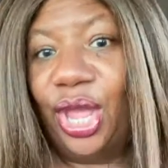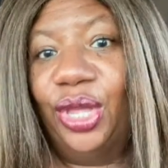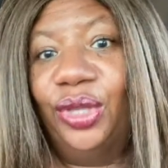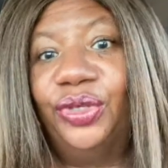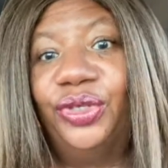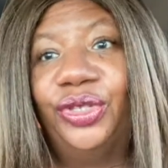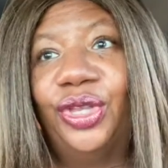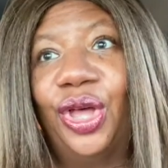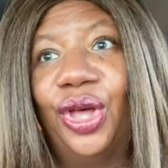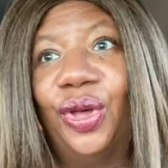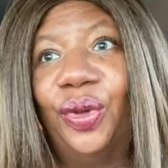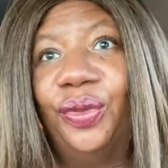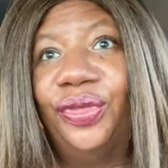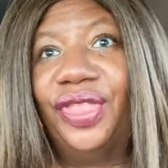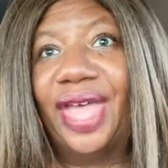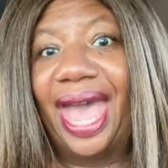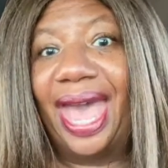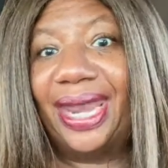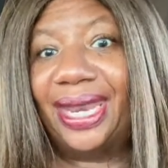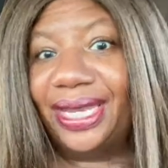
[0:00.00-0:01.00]
So
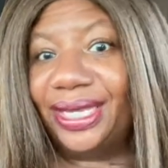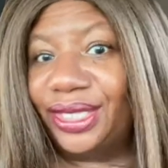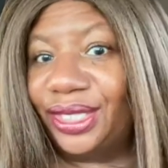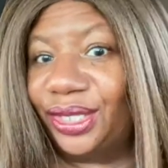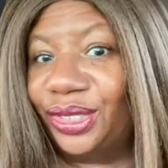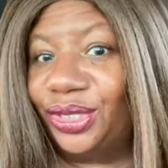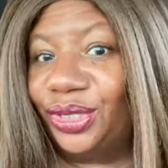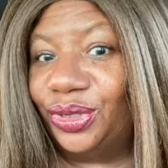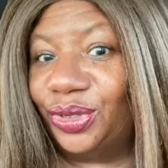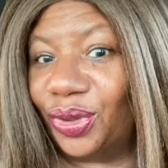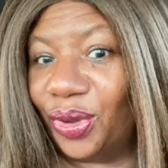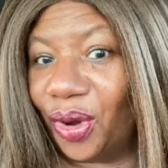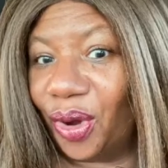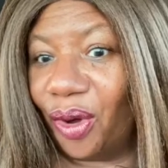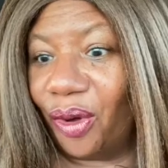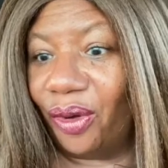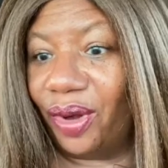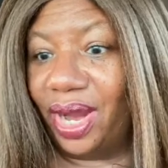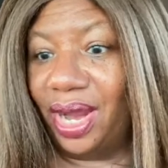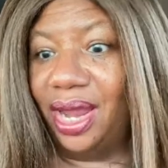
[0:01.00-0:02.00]
that is the
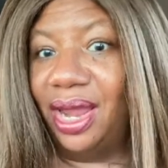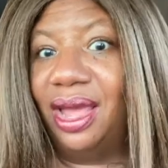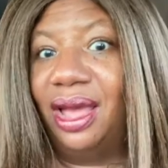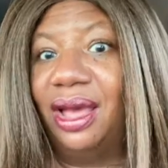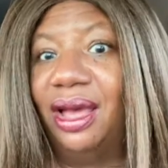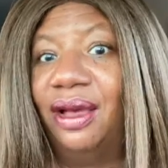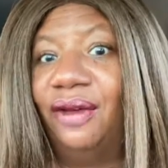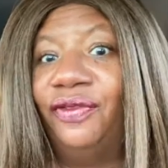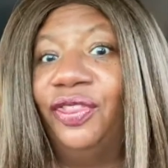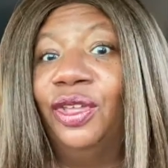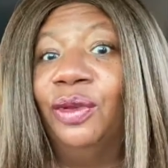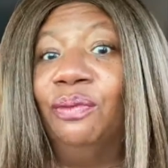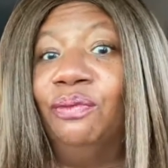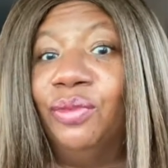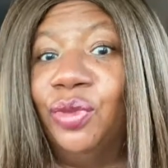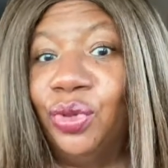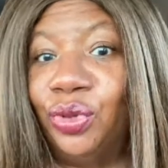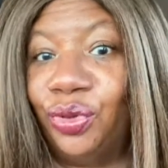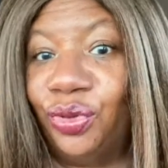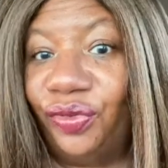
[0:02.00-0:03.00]
story of the
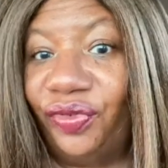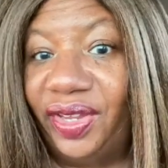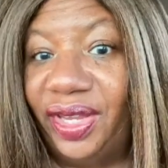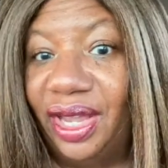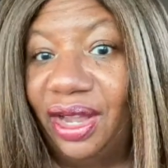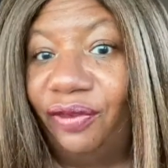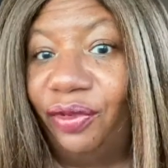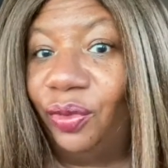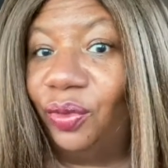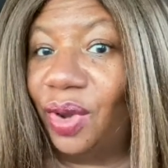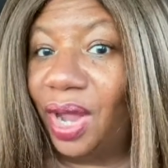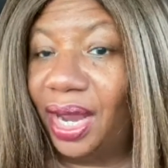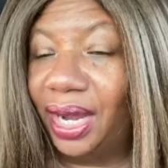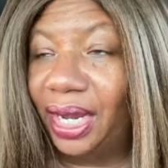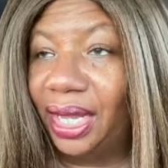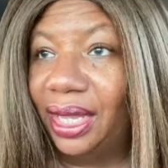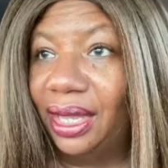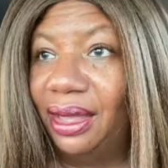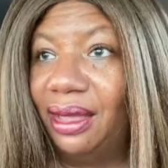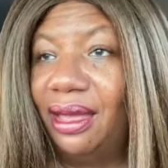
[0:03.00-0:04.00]
movie of
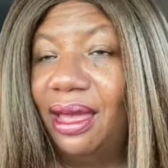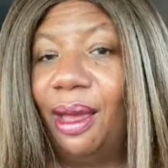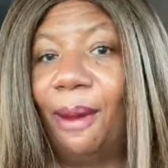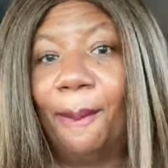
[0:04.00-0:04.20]
Veronica,